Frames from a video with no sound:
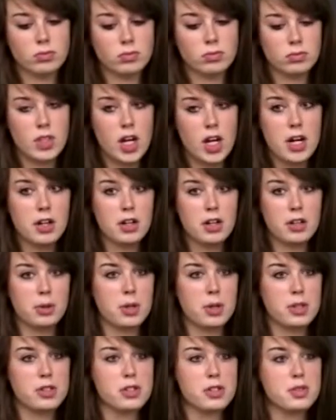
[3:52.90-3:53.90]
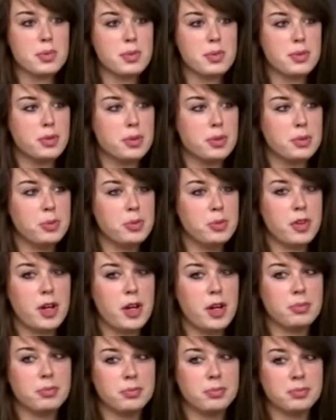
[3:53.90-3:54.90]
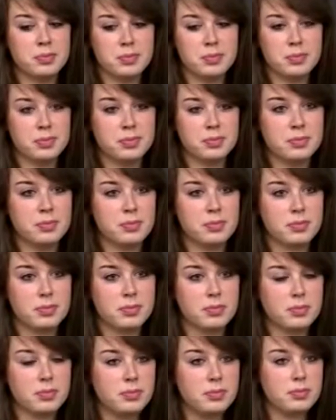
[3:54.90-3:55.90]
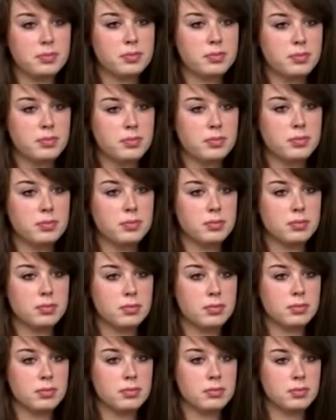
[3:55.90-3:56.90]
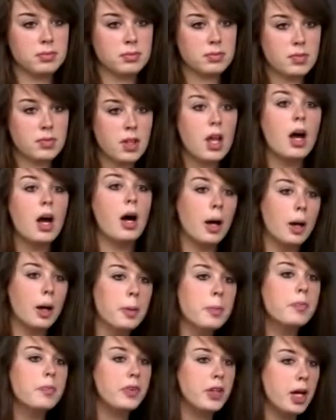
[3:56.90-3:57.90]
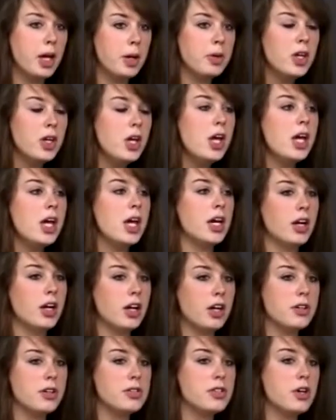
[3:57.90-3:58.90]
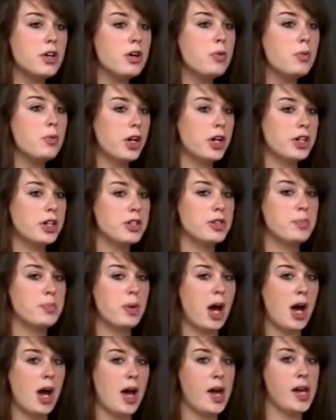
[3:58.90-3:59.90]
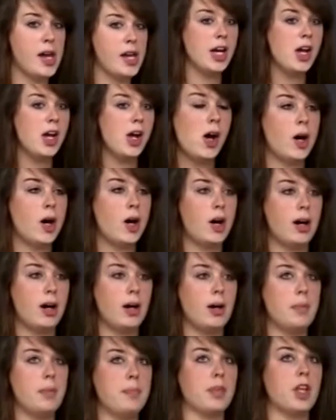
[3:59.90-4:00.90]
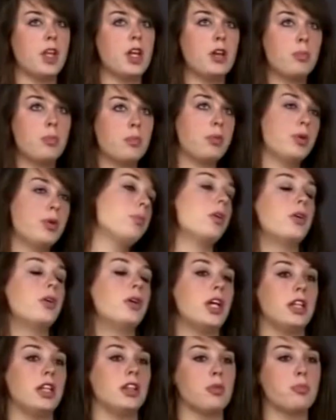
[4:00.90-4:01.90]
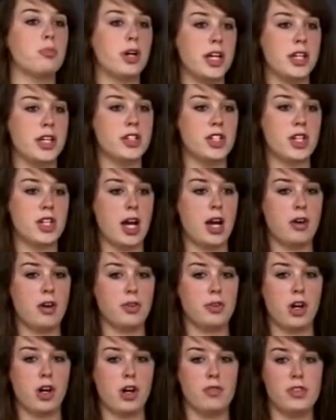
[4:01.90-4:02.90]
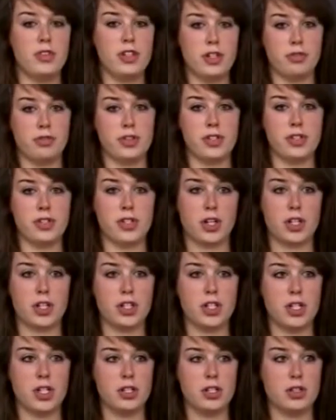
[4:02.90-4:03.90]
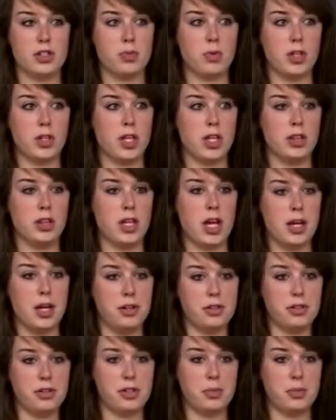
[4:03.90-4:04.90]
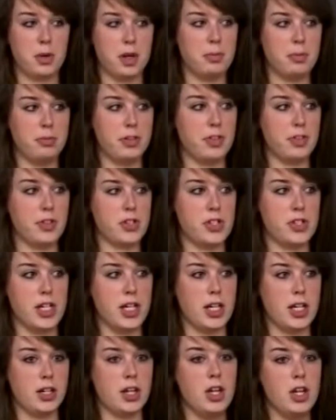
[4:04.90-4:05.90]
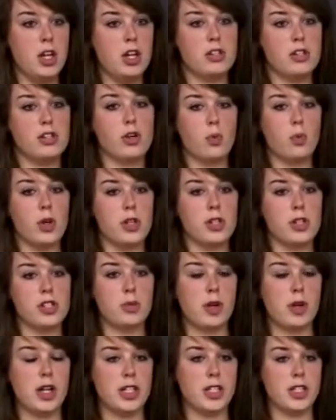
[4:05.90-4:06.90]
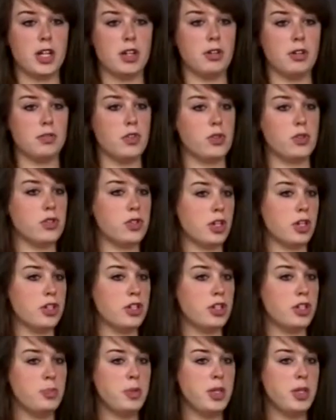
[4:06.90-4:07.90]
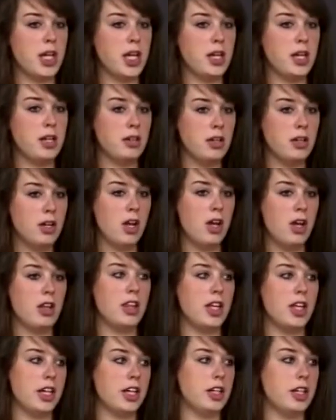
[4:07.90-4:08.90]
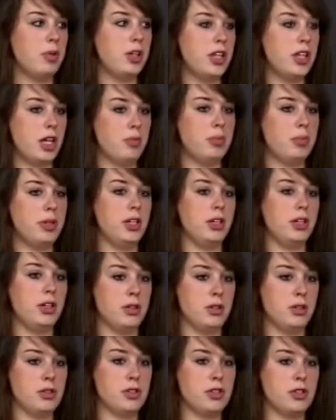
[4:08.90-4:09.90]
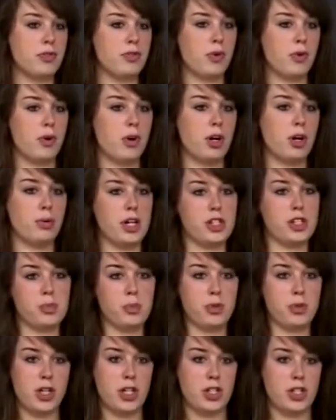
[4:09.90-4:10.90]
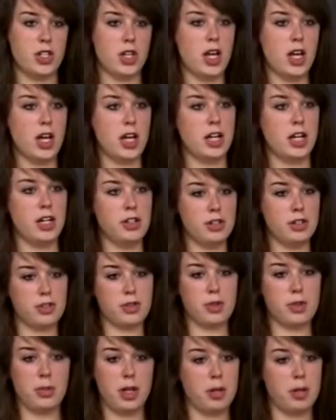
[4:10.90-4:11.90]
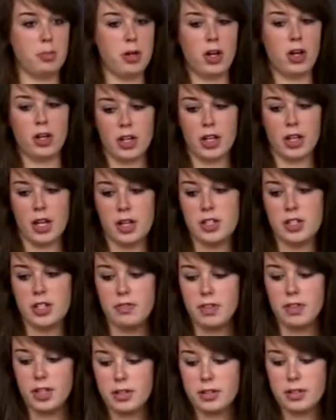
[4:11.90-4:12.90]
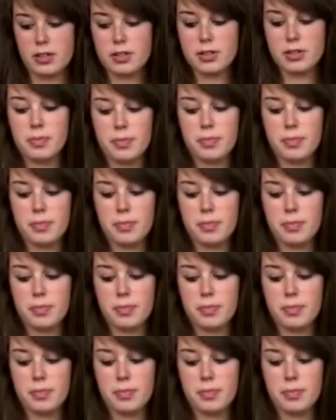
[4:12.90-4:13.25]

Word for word: Any other questions before we move on? And, and GA works by inhibiting the ABA? Uh-huh, yep. It also works by um, promoting the breakdown of the different starches within the endosperm of your seed. So once the breakdown of those starches begin, they can be then be used for respiration and used for metabolic activities.